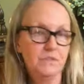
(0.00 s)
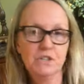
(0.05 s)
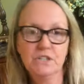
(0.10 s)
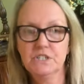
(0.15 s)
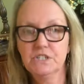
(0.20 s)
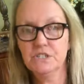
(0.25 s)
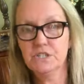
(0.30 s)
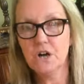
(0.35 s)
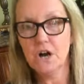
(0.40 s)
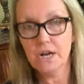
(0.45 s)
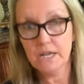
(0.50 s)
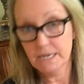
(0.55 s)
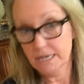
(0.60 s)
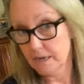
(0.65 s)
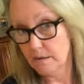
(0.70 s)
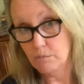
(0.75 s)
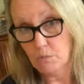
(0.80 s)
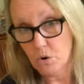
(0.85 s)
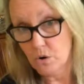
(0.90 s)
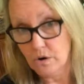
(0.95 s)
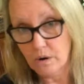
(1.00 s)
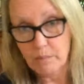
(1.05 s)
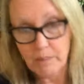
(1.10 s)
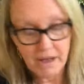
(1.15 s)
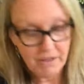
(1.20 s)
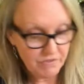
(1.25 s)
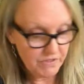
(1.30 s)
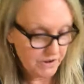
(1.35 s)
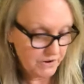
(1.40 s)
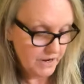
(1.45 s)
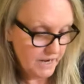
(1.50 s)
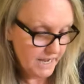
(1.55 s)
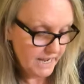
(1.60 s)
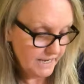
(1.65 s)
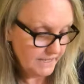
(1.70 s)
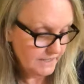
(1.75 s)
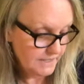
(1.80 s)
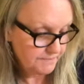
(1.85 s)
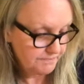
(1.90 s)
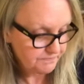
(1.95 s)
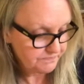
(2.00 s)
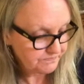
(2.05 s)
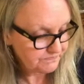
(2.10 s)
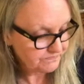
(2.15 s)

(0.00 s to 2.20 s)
Good to talk a little more about their eggs.